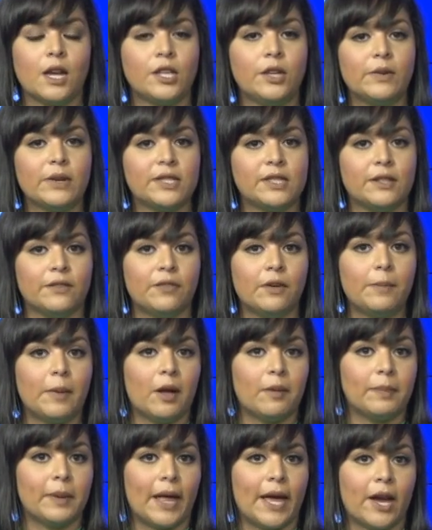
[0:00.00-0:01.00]
A USC
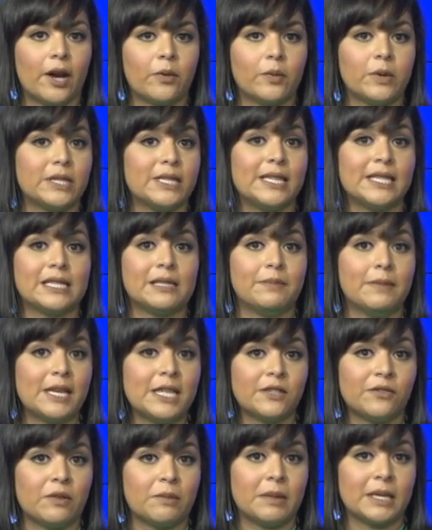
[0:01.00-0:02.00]
football player was
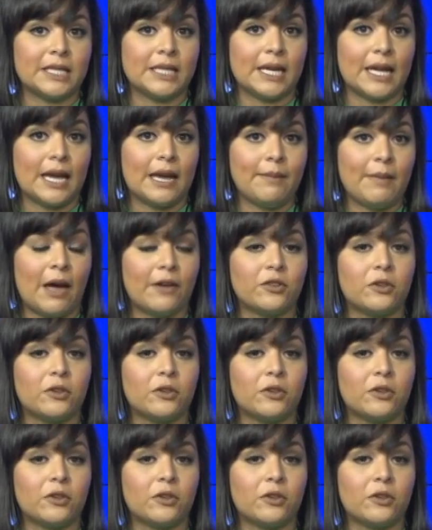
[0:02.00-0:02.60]
dismissed from the team